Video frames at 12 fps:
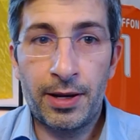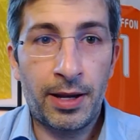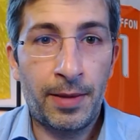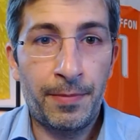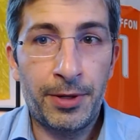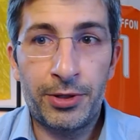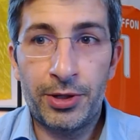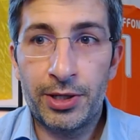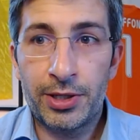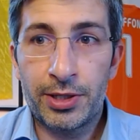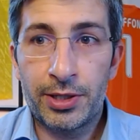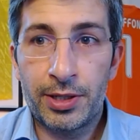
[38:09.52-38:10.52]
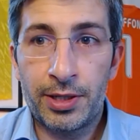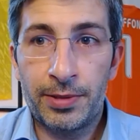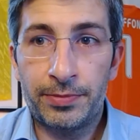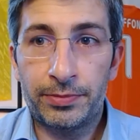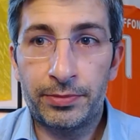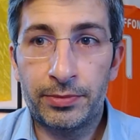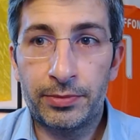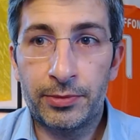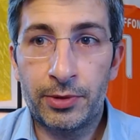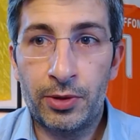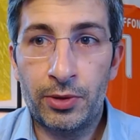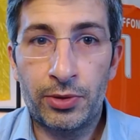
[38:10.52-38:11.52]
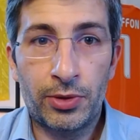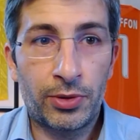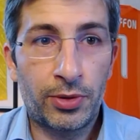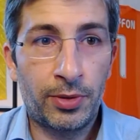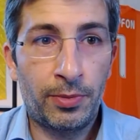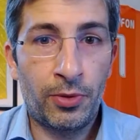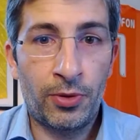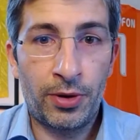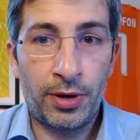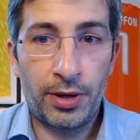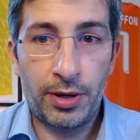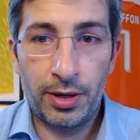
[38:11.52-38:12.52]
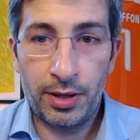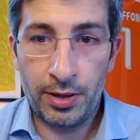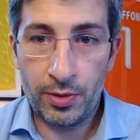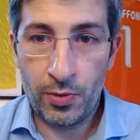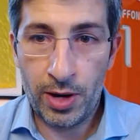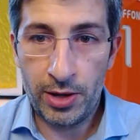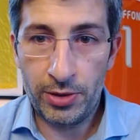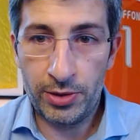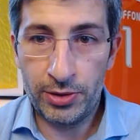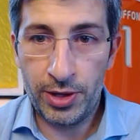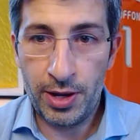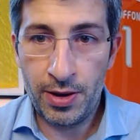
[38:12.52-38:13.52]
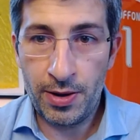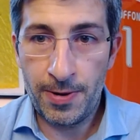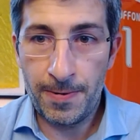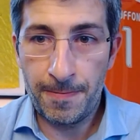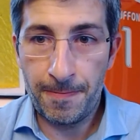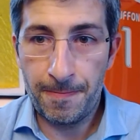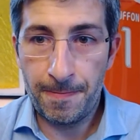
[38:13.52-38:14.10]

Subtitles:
Let me just go to some more questions here.